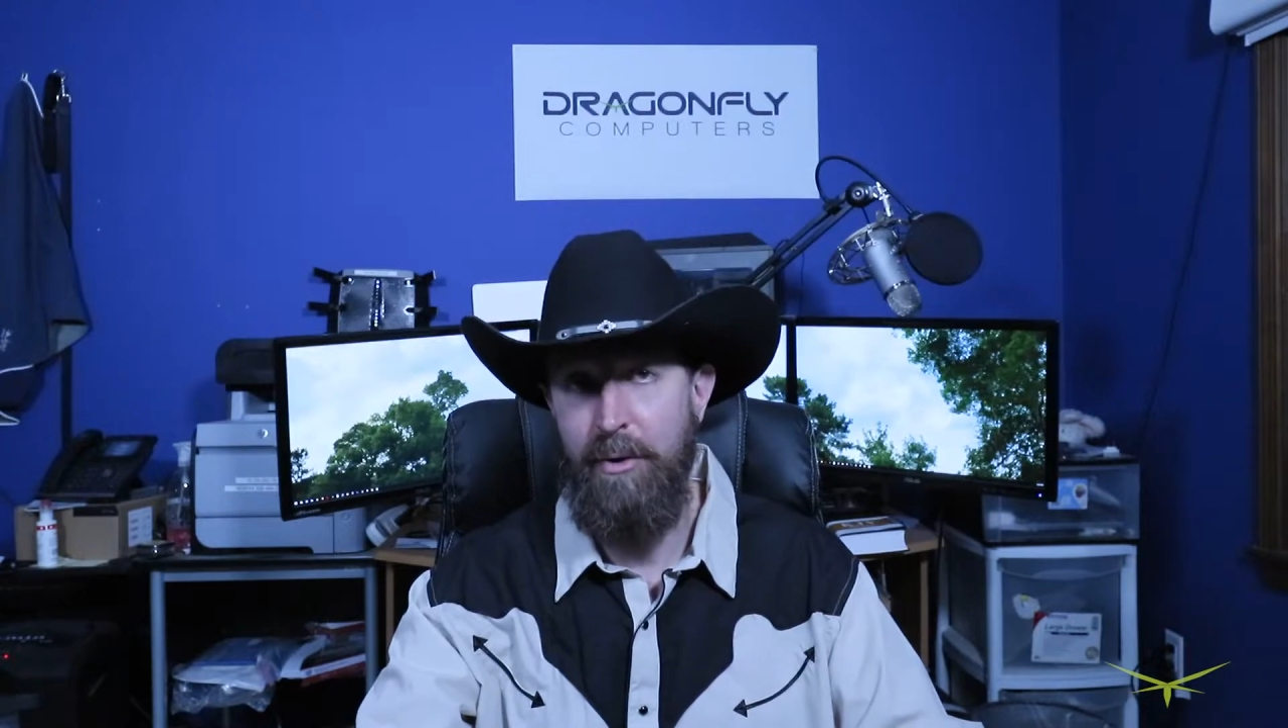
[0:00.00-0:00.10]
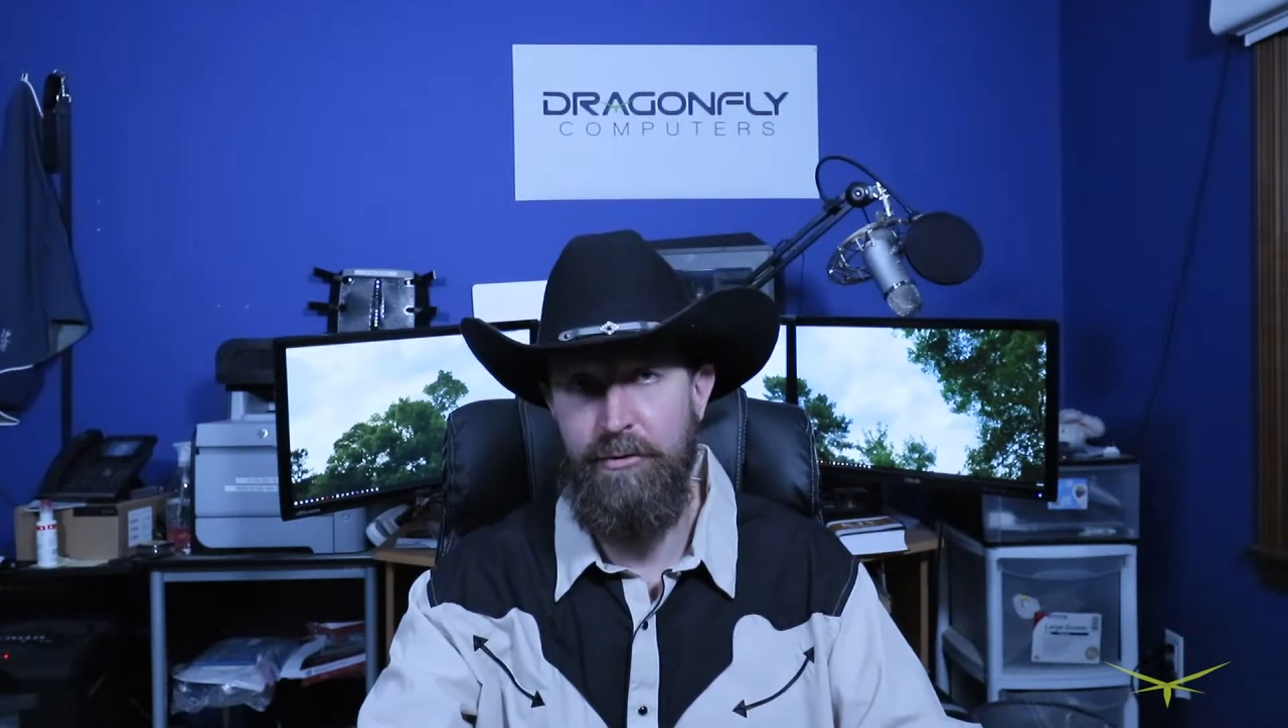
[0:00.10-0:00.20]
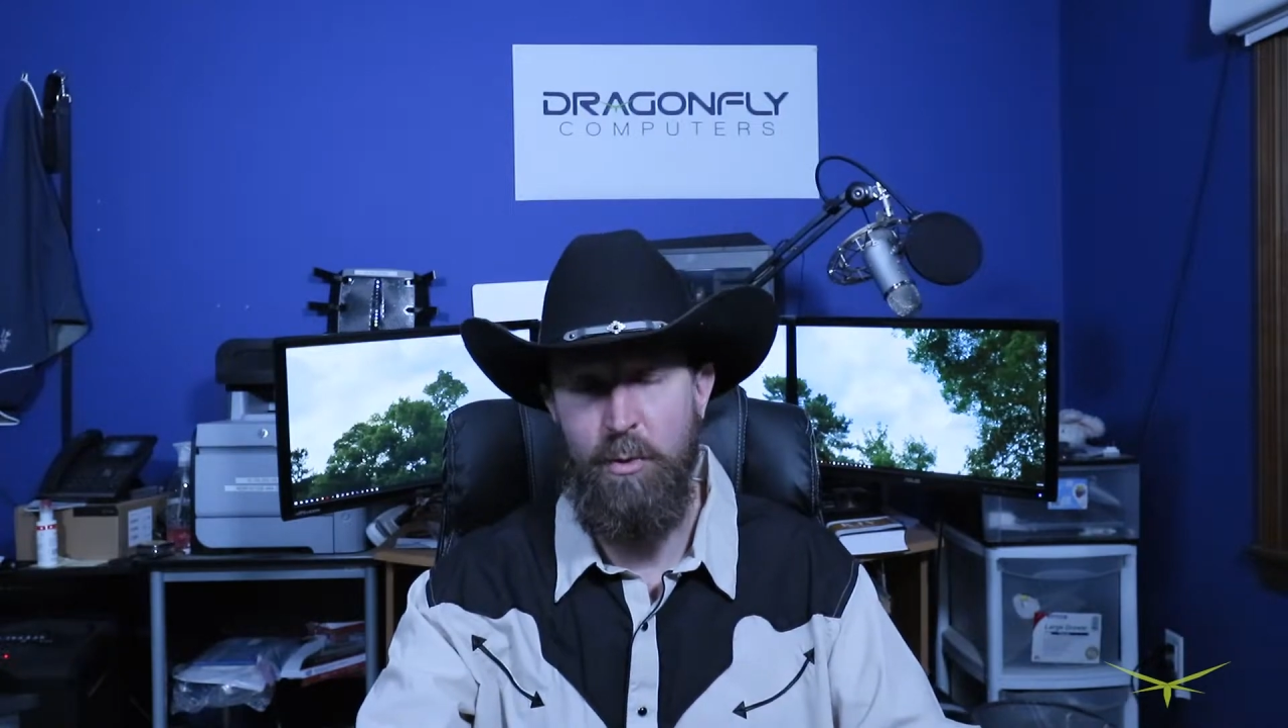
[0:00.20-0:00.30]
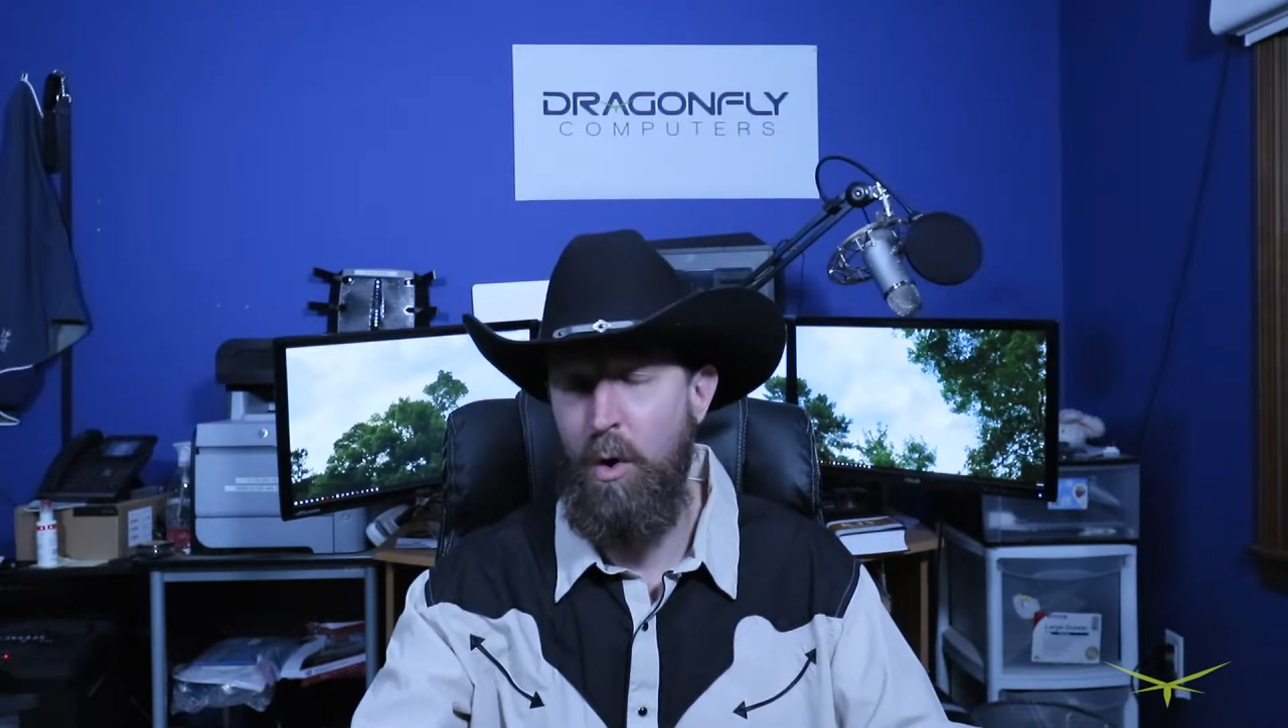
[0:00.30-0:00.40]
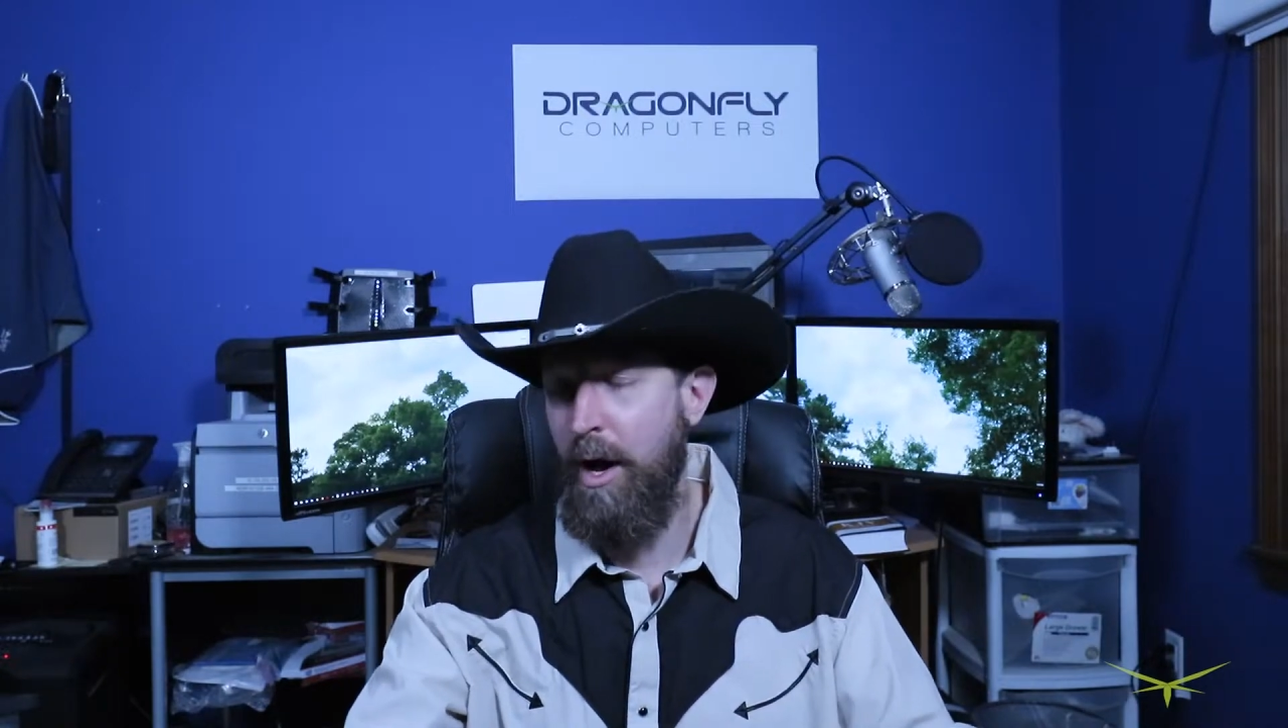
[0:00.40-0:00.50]
If
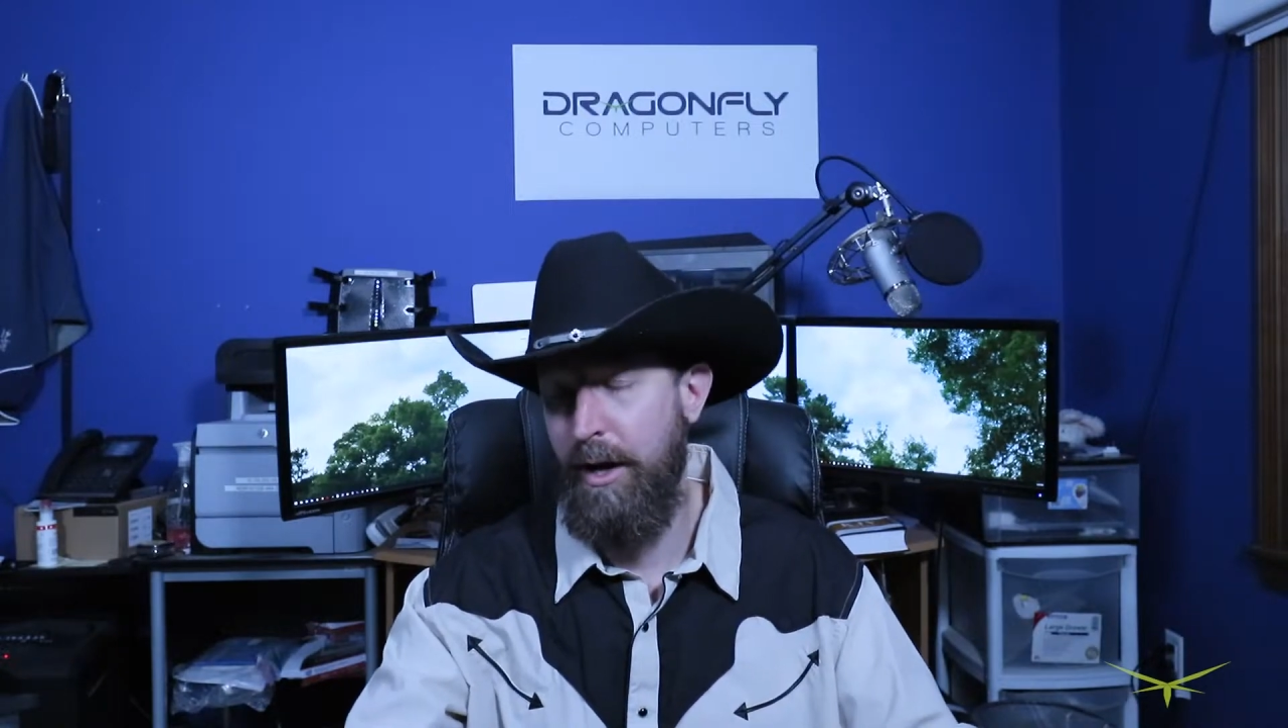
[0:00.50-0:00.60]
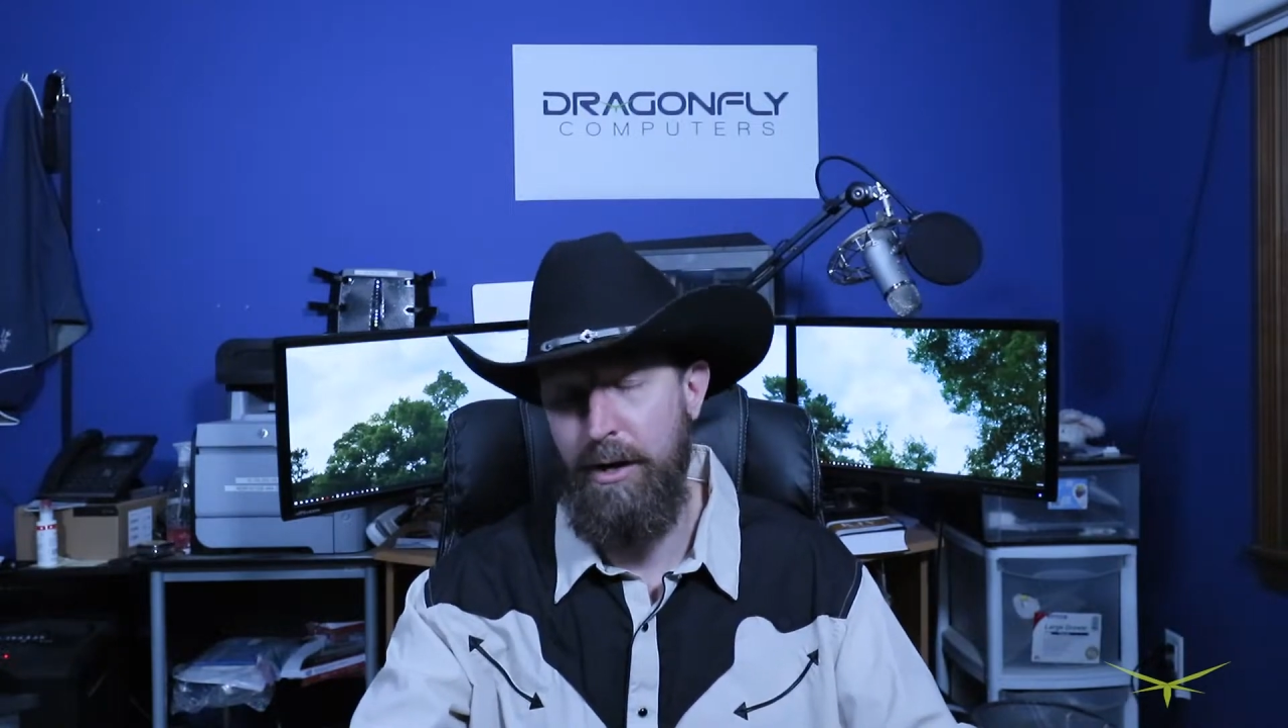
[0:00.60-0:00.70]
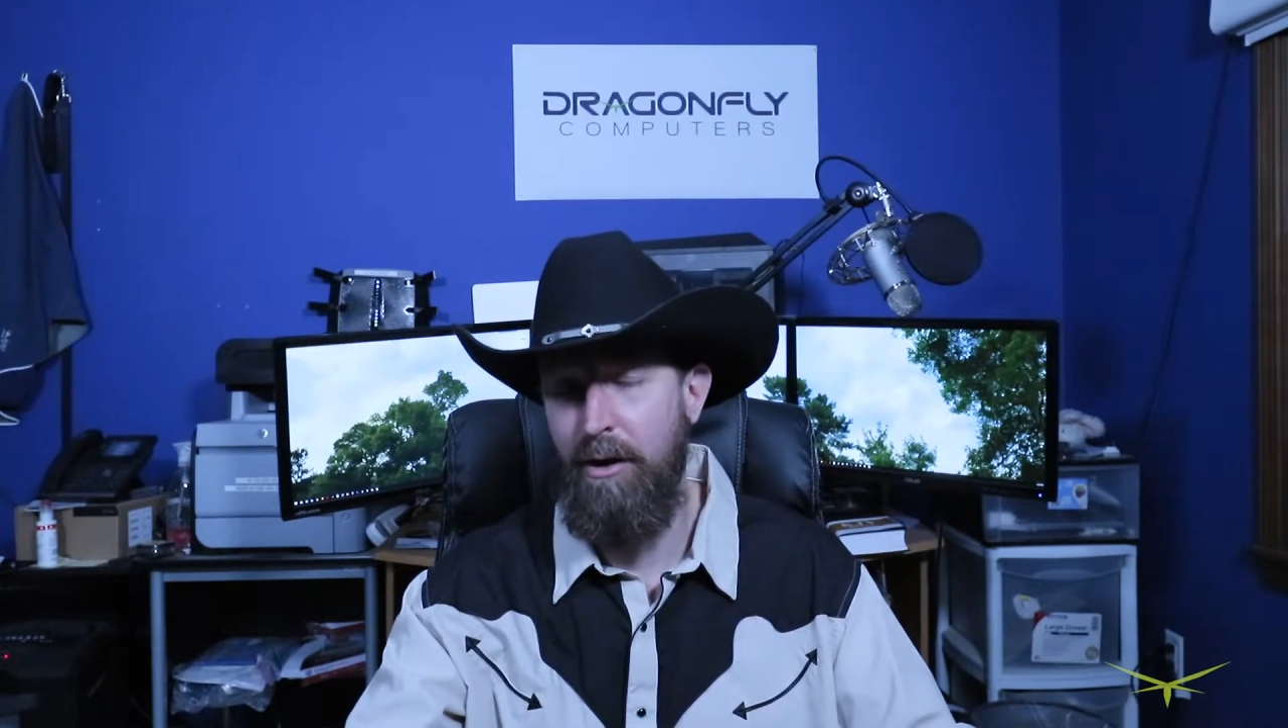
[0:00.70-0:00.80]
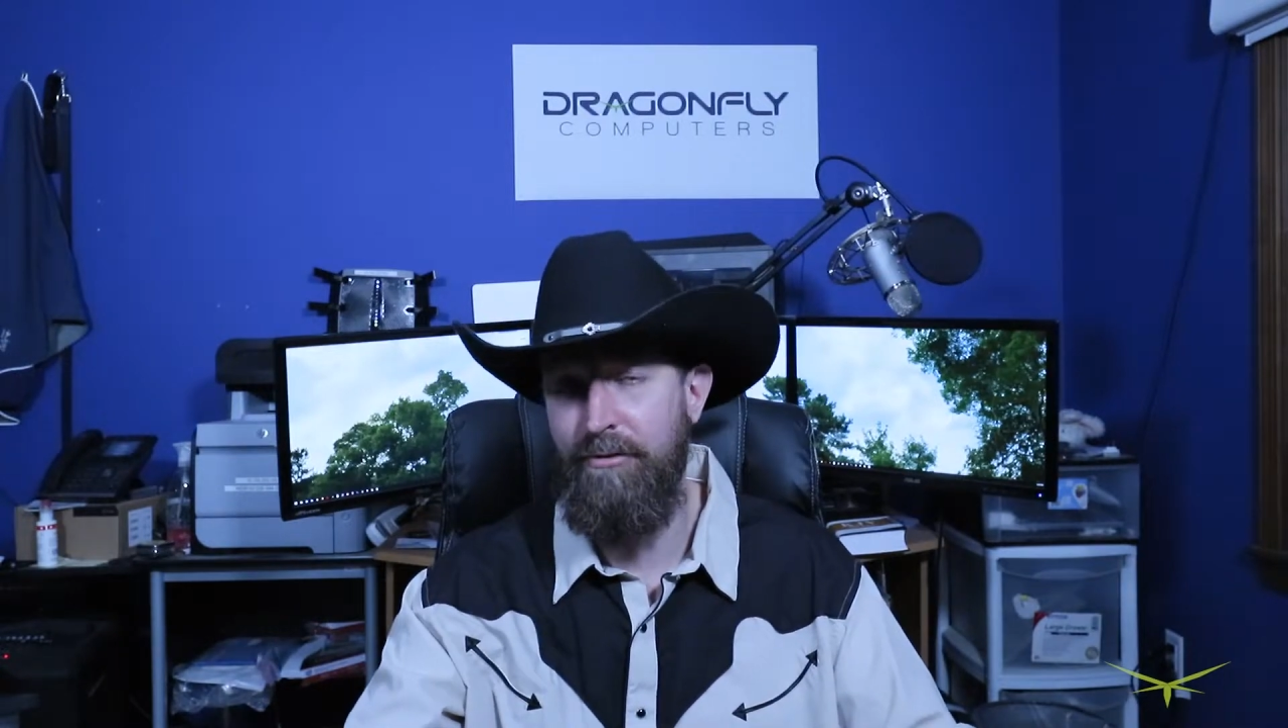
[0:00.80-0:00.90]
you want it, I'll